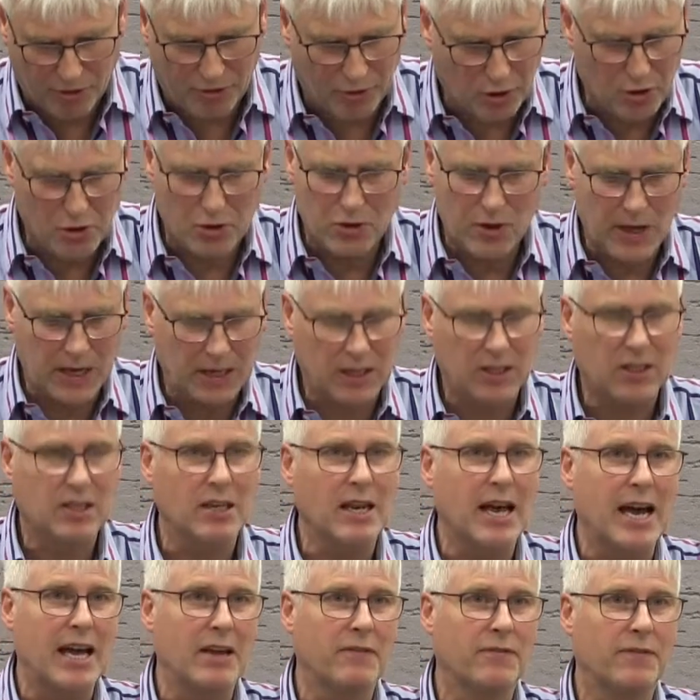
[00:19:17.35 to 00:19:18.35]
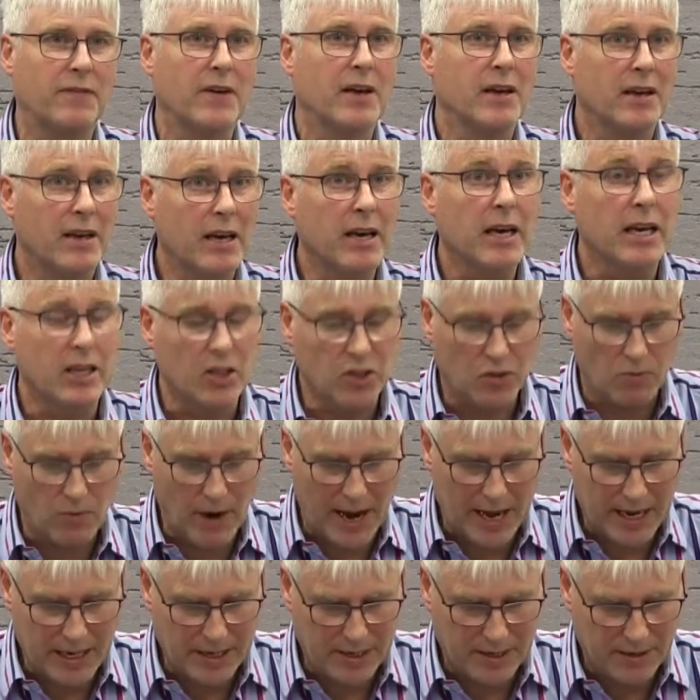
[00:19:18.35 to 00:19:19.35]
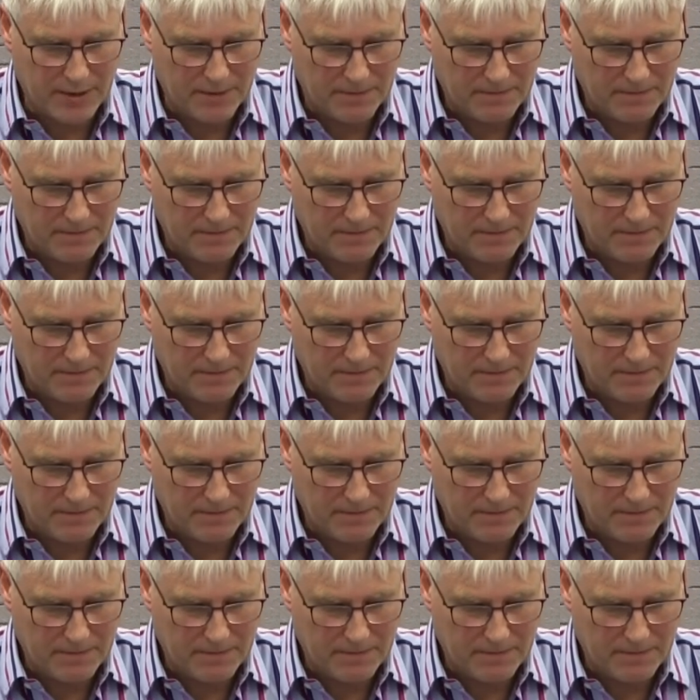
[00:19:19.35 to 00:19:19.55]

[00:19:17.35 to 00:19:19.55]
through this life is right.